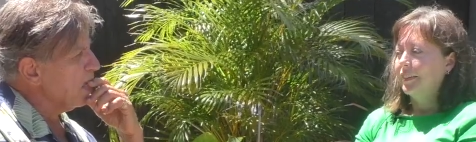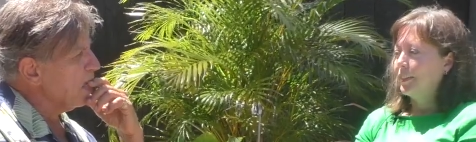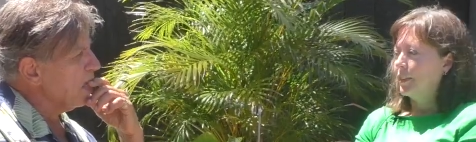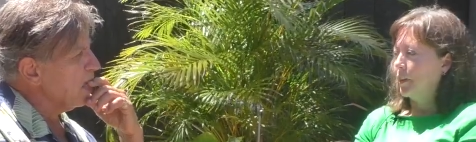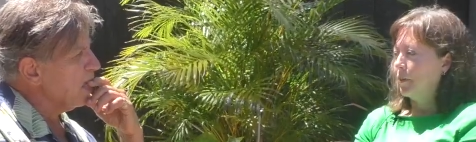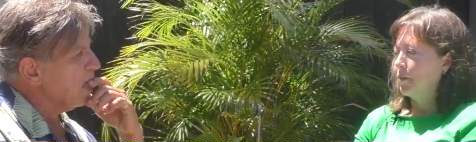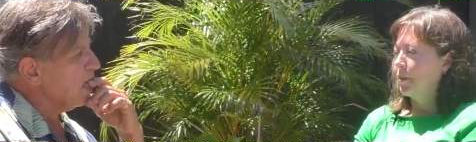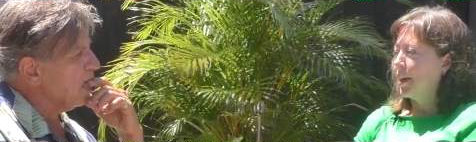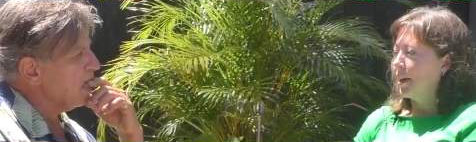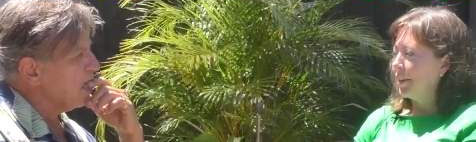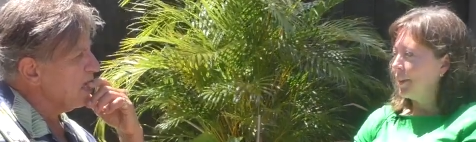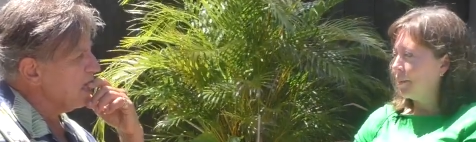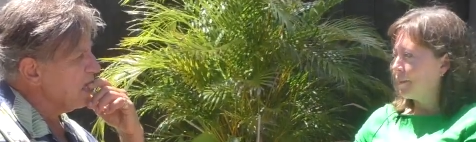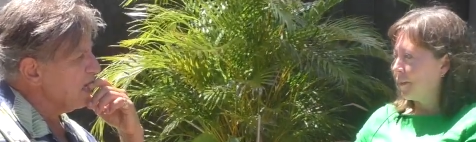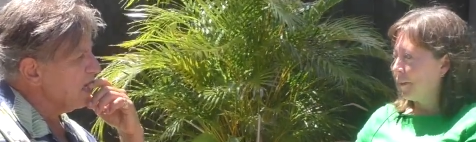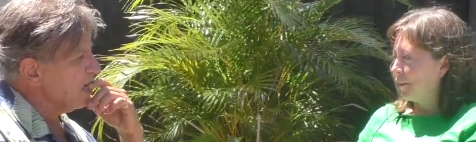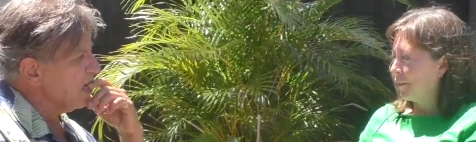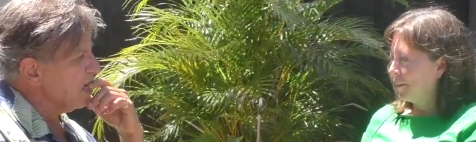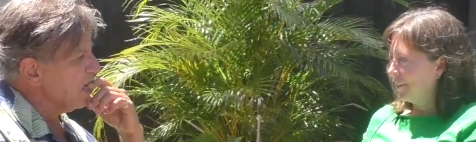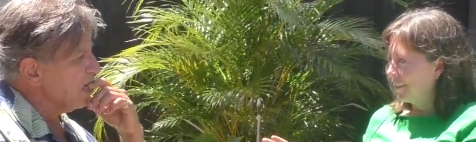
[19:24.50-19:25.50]
Speaker 1: Go 90
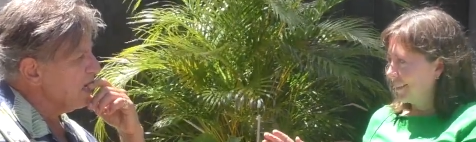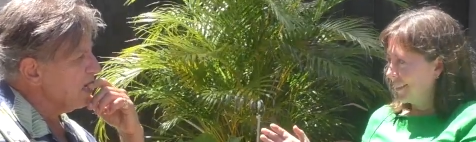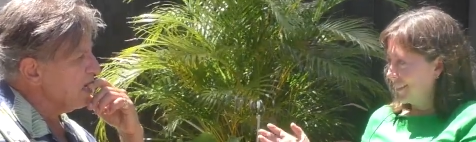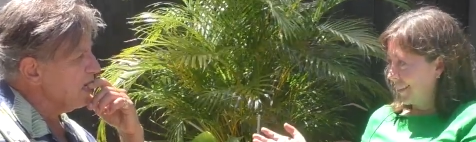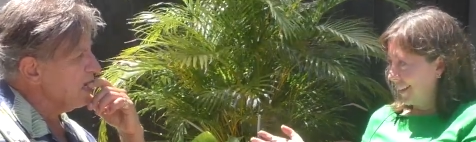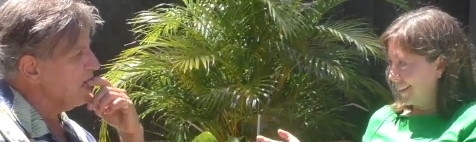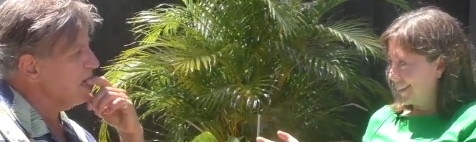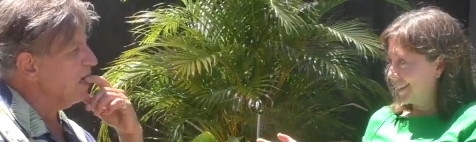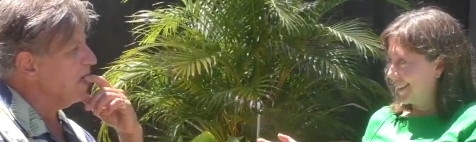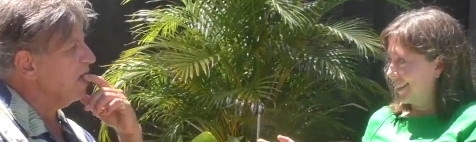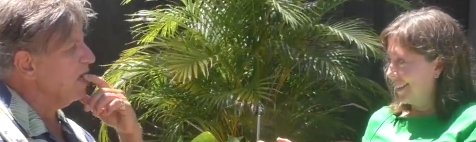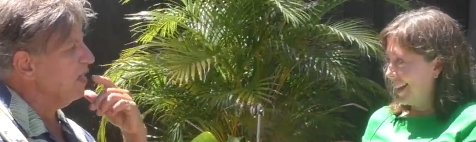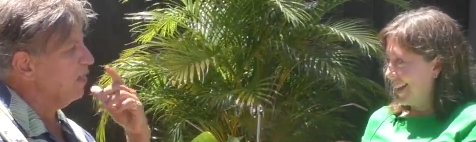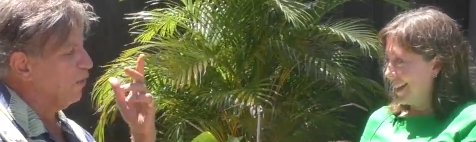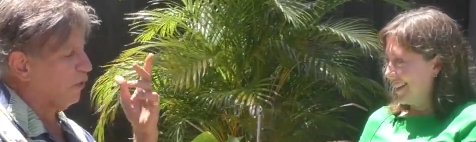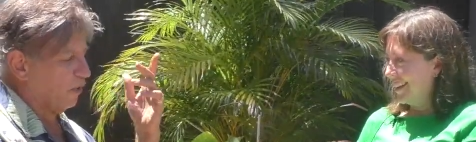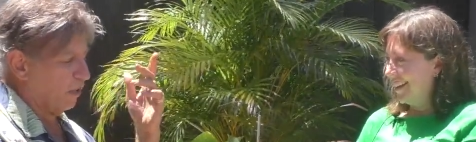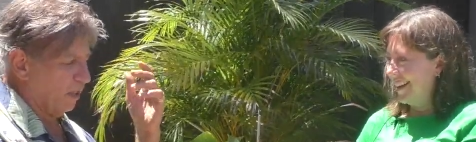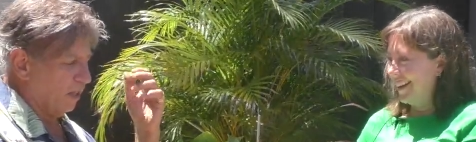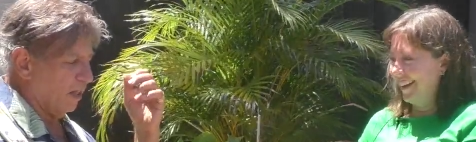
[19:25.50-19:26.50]
Grow. Can I say
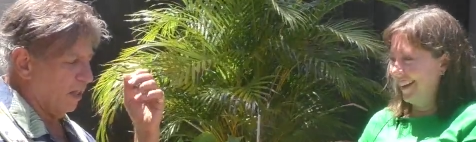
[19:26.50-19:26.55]
that?